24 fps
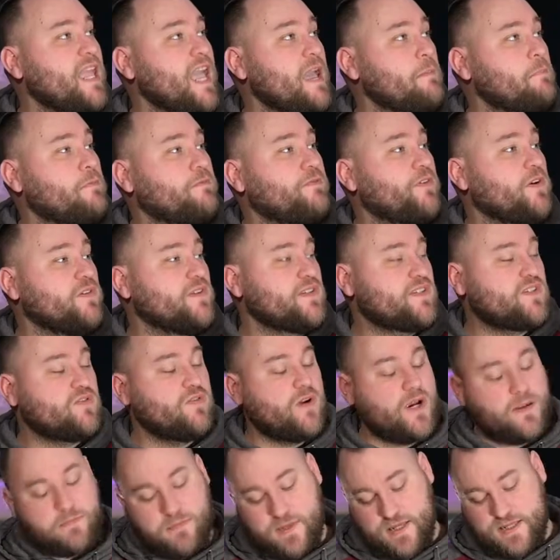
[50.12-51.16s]
Epiphone
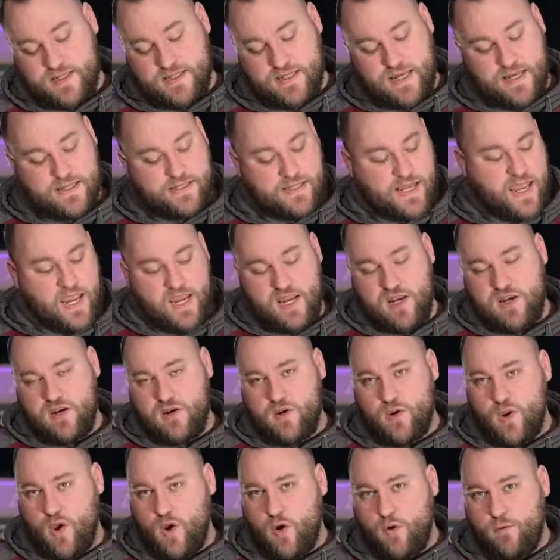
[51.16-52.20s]
described this as a
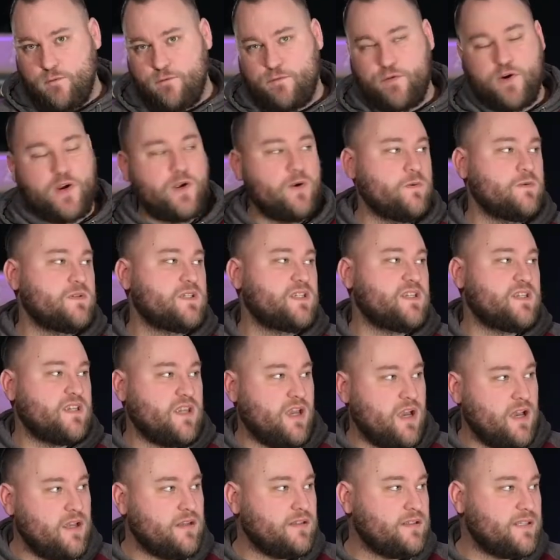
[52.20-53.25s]
no-frills,
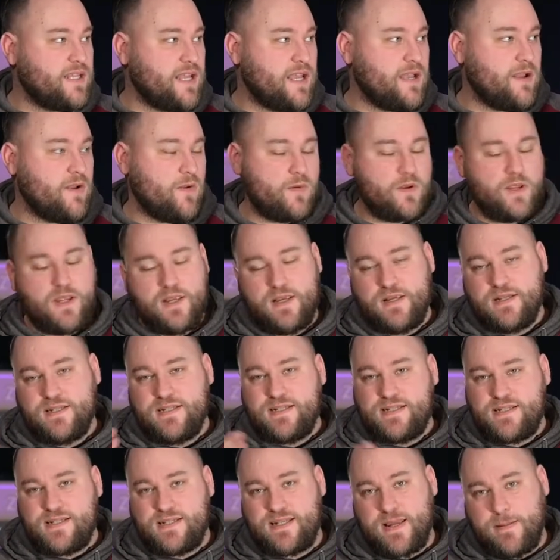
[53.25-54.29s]
cut-down,
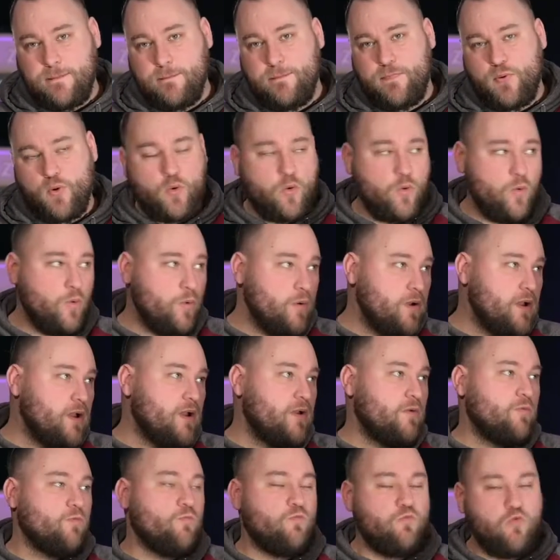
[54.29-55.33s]
simple
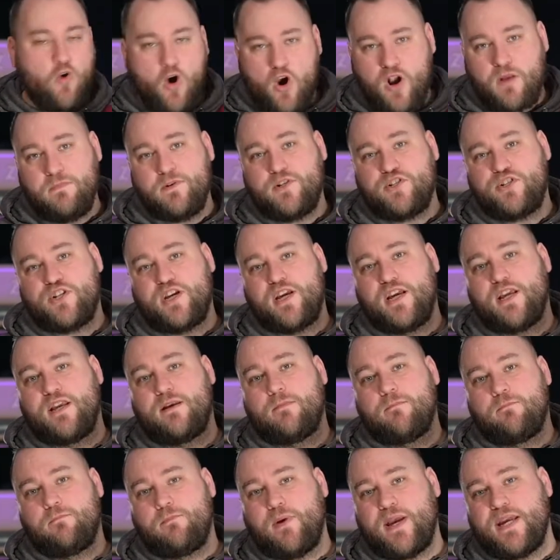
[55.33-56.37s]
rock
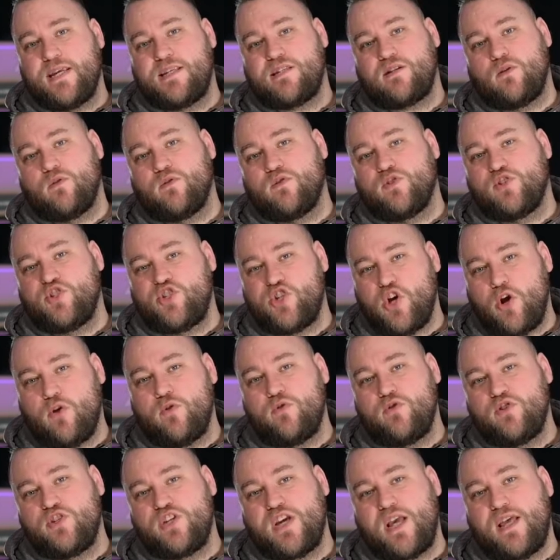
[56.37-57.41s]
machine based on
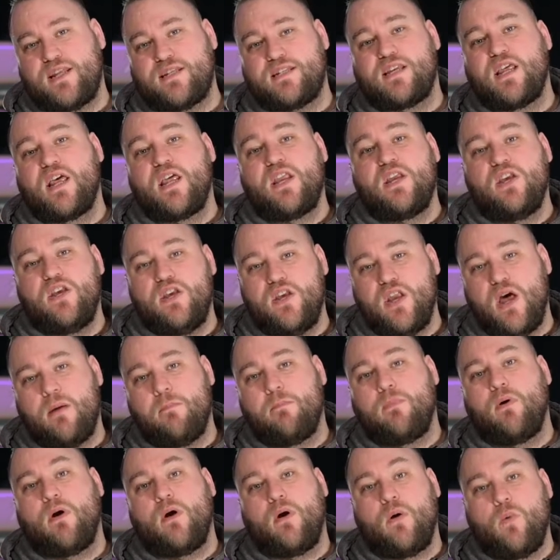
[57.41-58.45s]
Joan Jett's
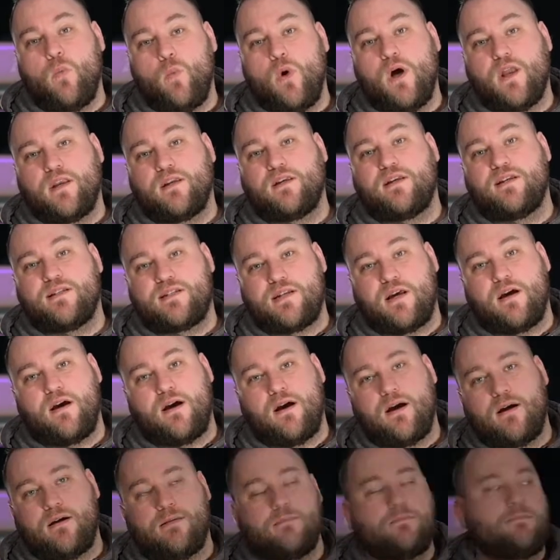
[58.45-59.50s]
number one
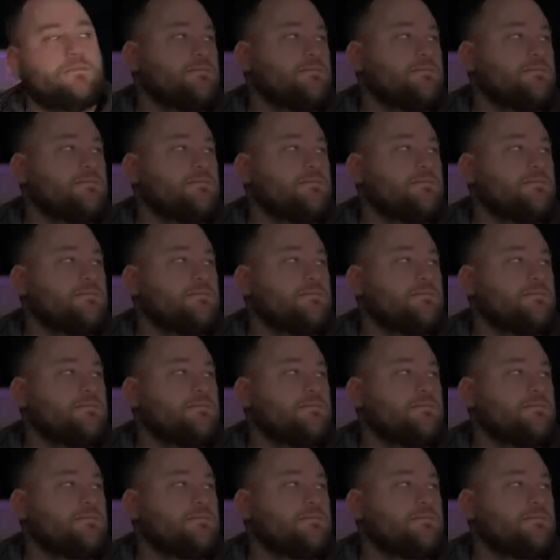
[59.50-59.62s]
guitar.